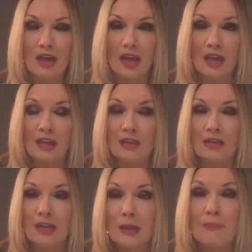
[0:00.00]
a
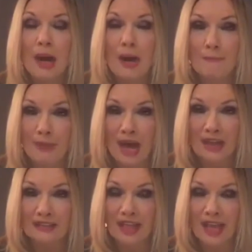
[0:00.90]
hip-hop
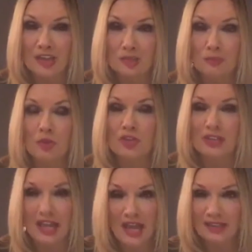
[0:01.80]
podcast
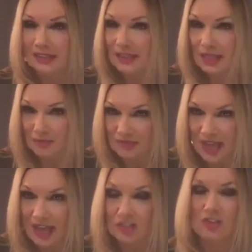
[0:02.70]
personality named
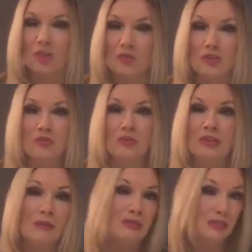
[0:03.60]
Taxstone, his real
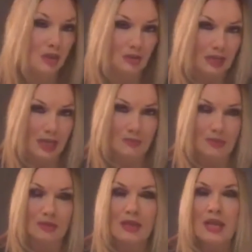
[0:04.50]
name is Daryl
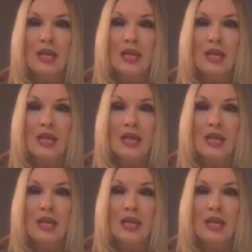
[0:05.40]
Campbell,